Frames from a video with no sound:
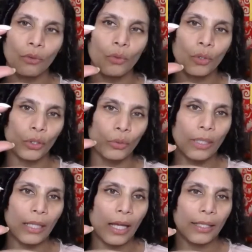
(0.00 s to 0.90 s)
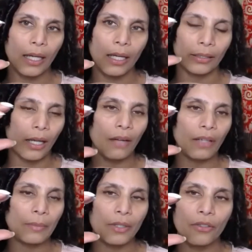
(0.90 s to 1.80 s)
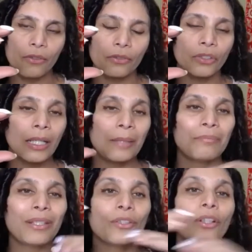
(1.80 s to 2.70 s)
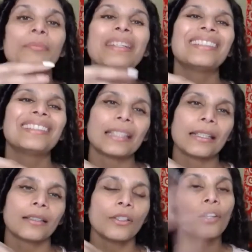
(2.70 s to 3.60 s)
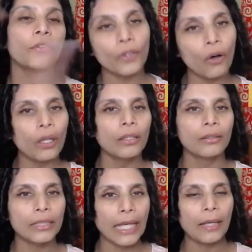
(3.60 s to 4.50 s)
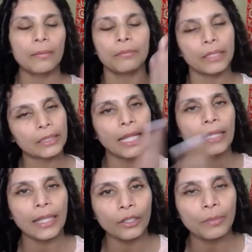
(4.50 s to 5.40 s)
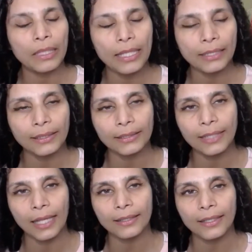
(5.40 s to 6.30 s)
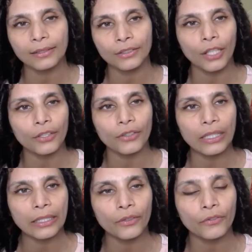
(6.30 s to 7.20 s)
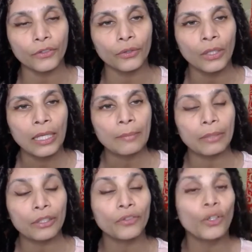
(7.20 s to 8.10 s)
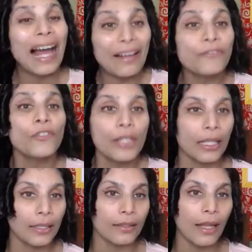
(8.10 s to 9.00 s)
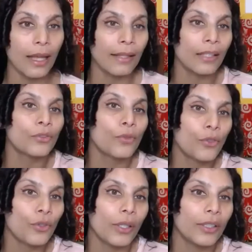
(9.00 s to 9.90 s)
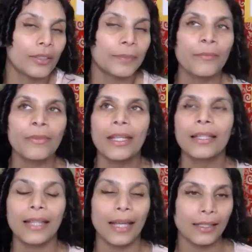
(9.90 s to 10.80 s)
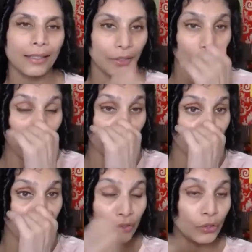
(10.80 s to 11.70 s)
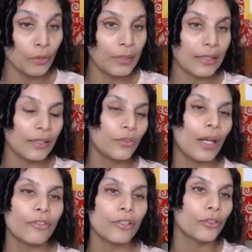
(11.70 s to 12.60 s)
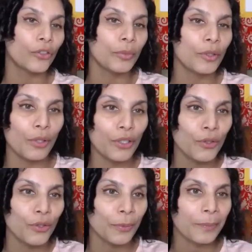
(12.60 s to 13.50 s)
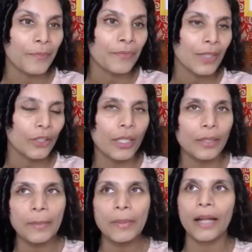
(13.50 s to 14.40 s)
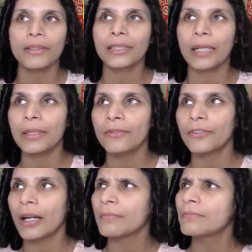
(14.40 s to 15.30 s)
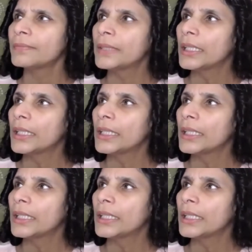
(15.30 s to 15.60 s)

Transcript: who you and I are and our vibrations may not be in sync. Not for all, yeah, but there could be cases that it's not really good for you. But if you have to take it and there's no choice, then you'll have to consume it. And if you have to consume it, what do you do? So I remember I was coming from,